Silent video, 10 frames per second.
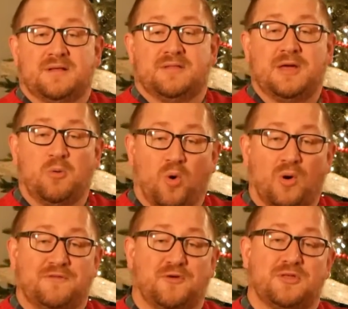They
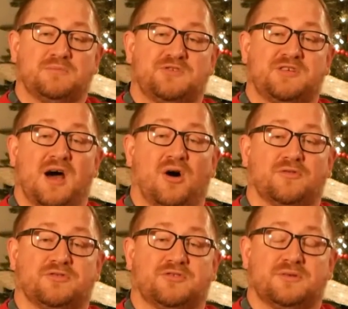worry for
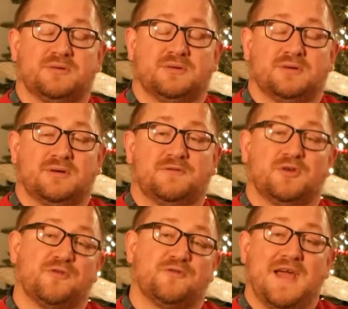themselves and for
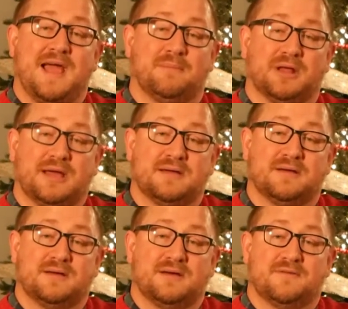their family
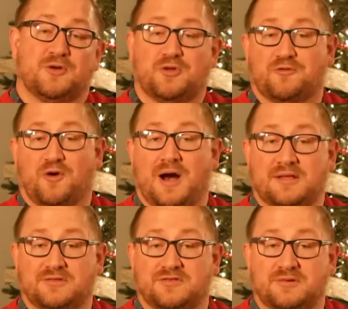and for their
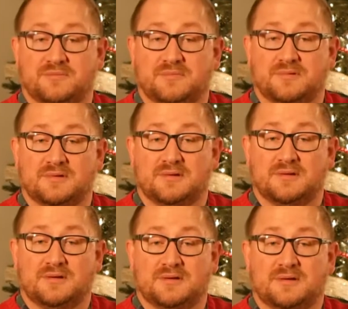friends.
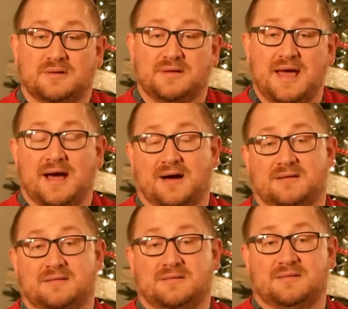Yeah,
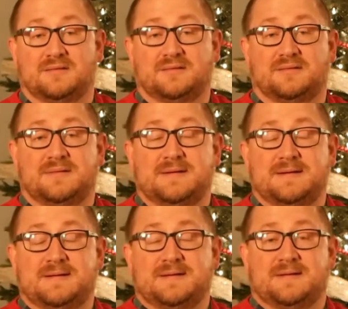
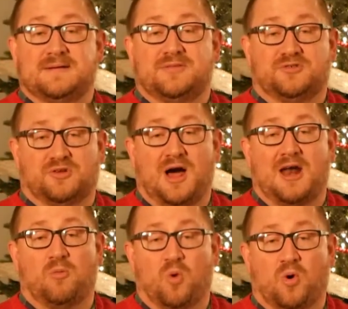there's a lot
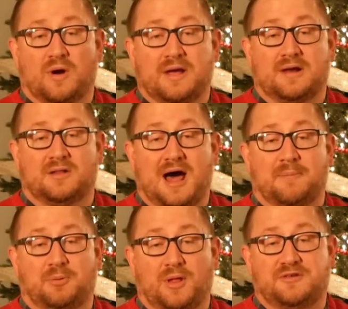of worry and a lot
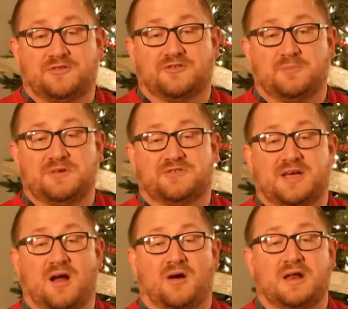of places to be
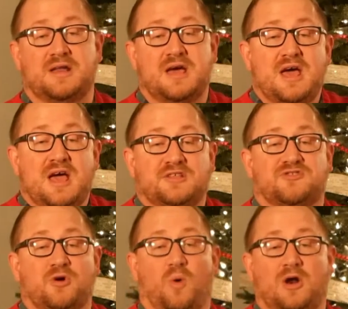scared. And, and
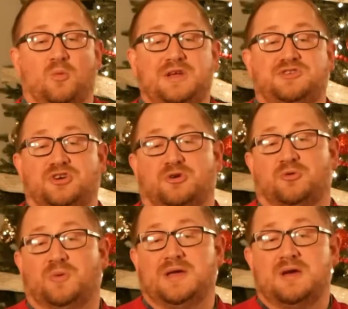so, what do we do?
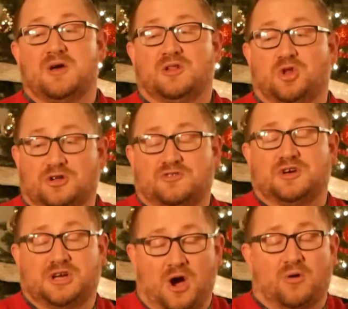We look to
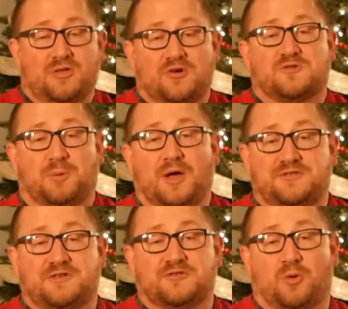go to those
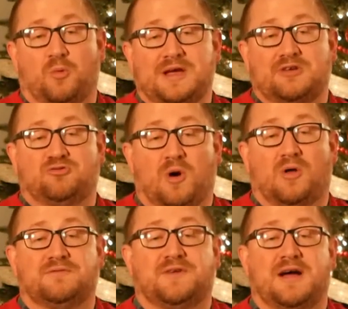places where we can dwell
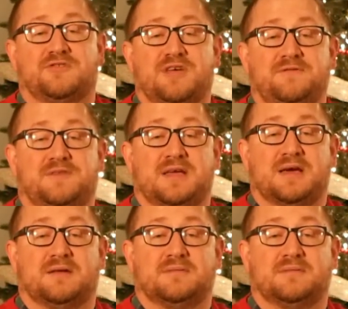and find safety in.